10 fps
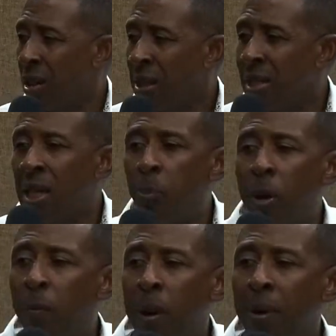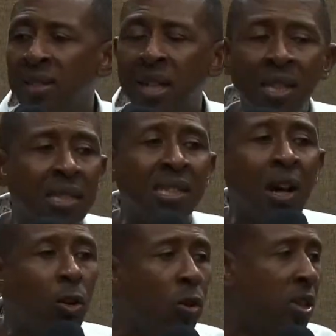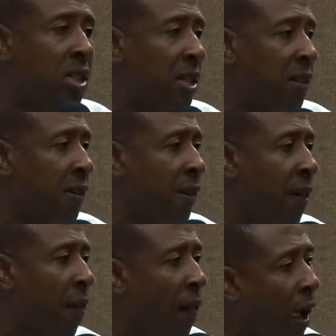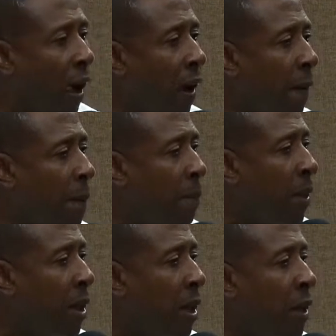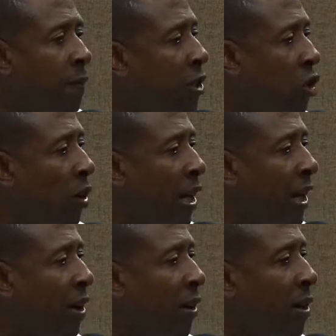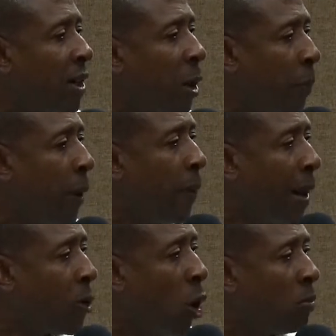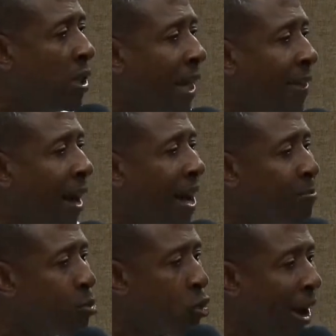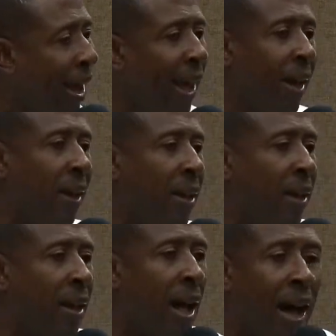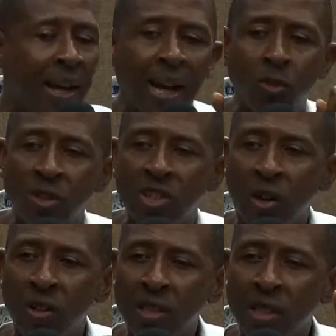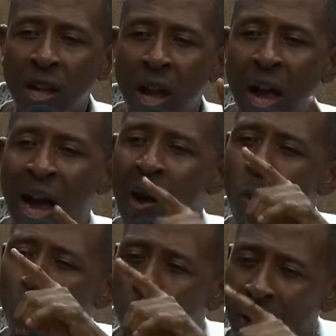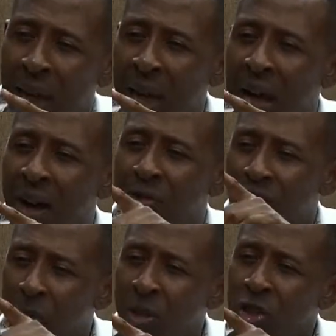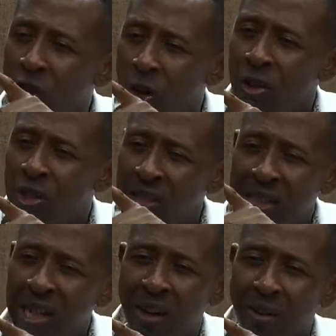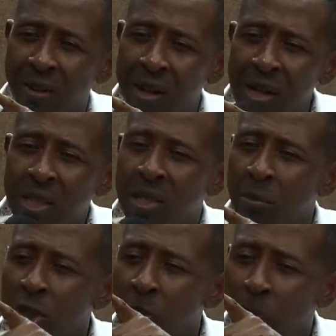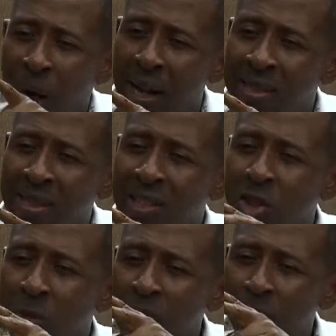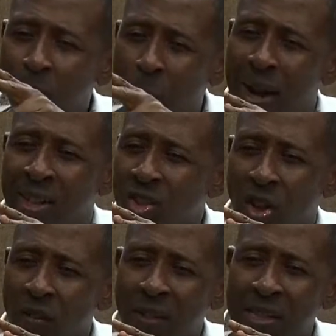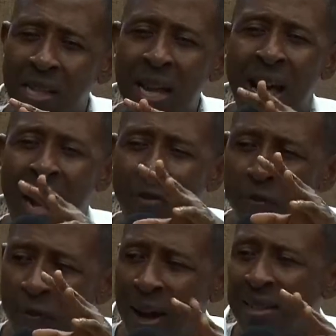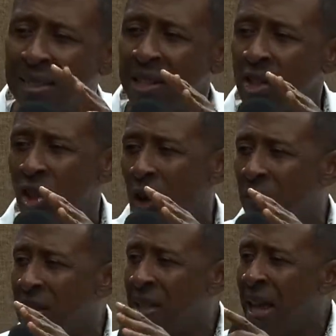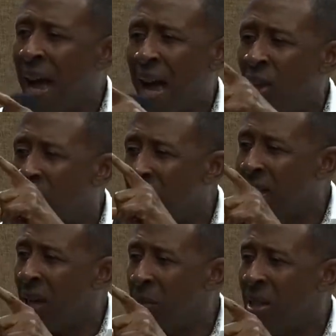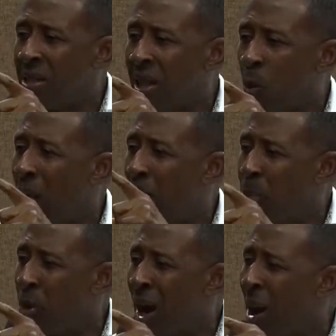Till the people them say, this is a ghost. Eh? For sure, you know, the people them come together and pray and got results. And we have so much churches here, so much pastor, so much prayer service and fasting service. And you're going to tell me, say, we are praying, and